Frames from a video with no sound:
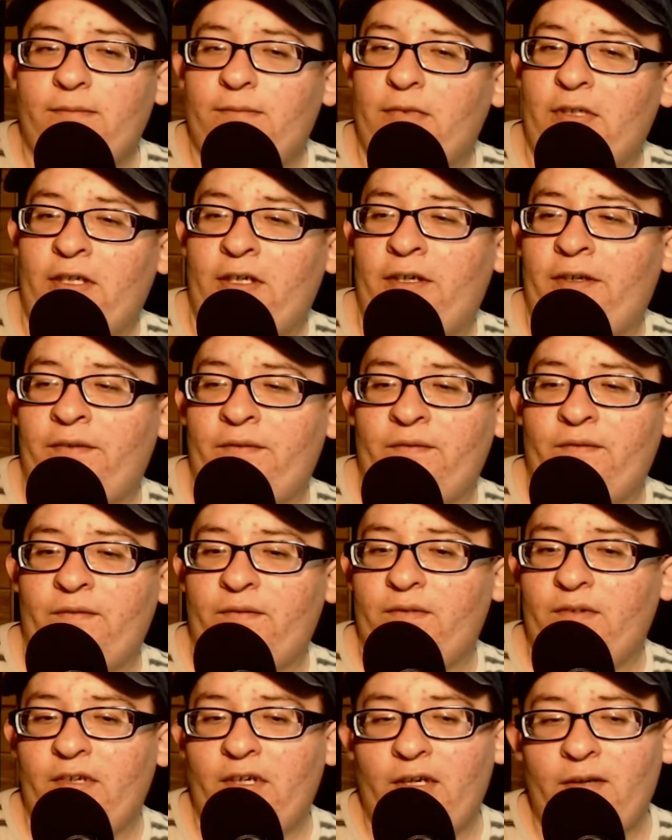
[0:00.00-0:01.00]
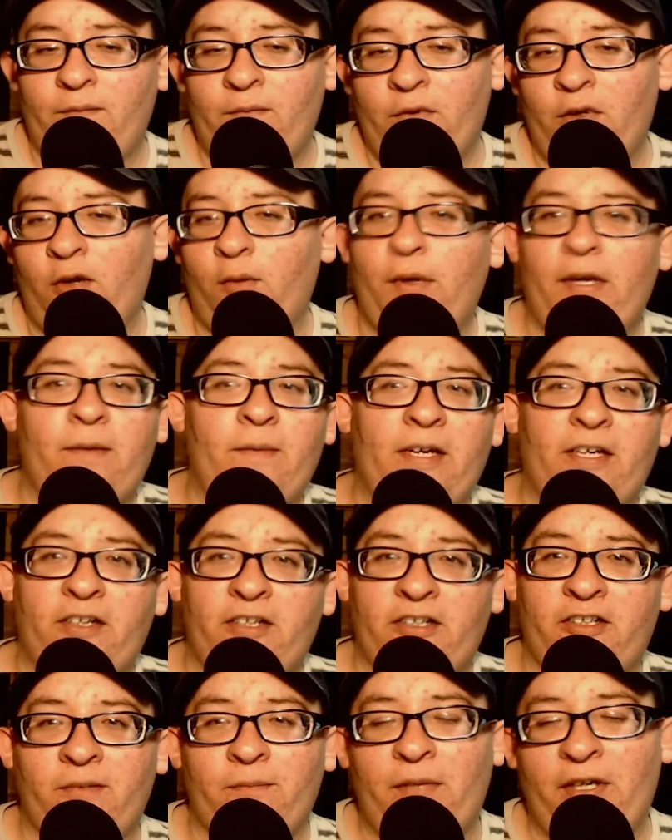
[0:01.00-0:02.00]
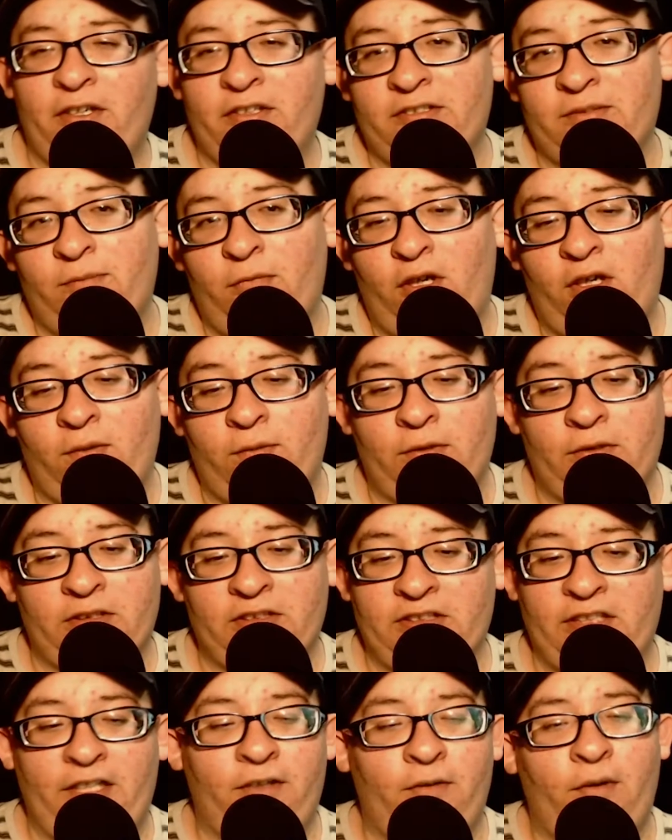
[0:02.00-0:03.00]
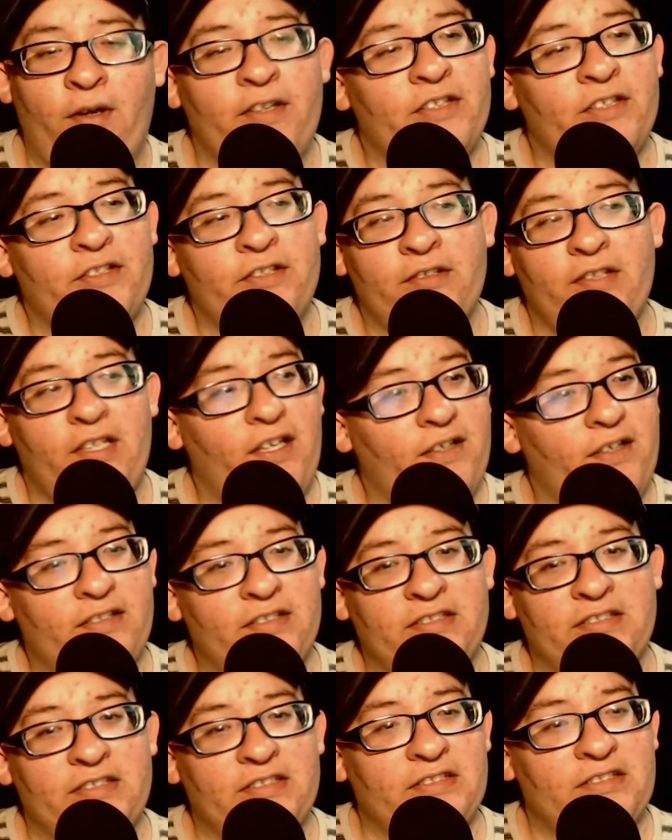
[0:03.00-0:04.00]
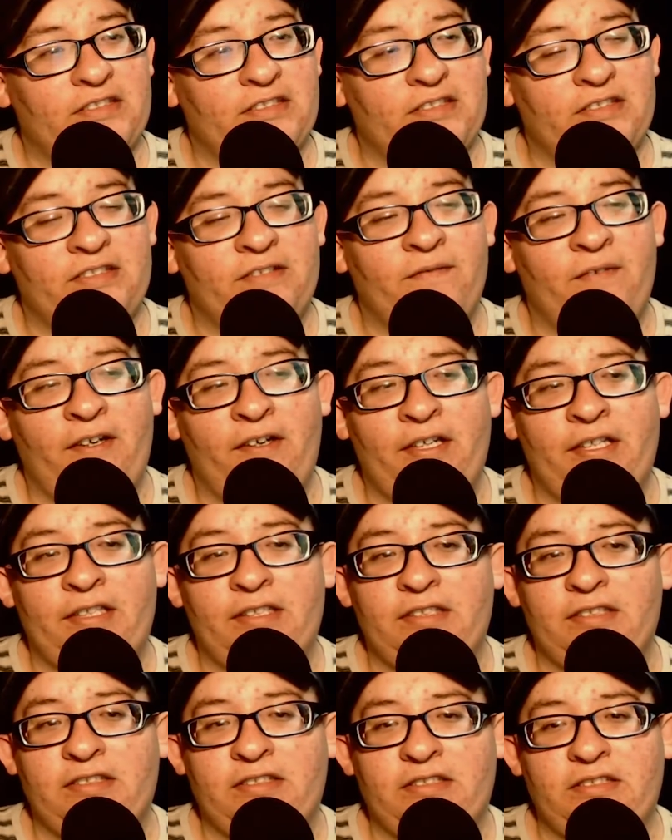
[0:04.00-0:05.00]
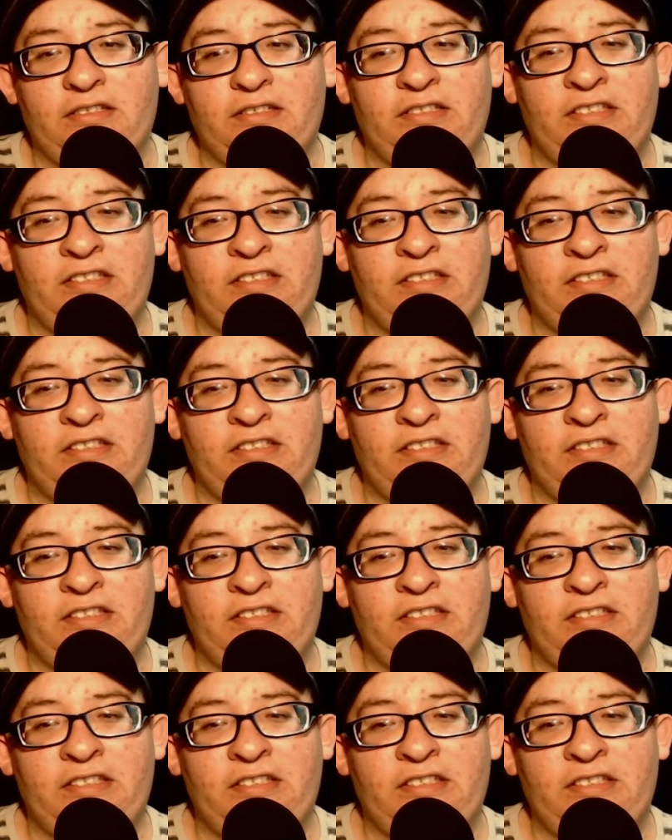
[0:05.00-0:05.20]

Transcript: And no way am I going to compare it to Marvel because I don't want to do that because it's it's very it's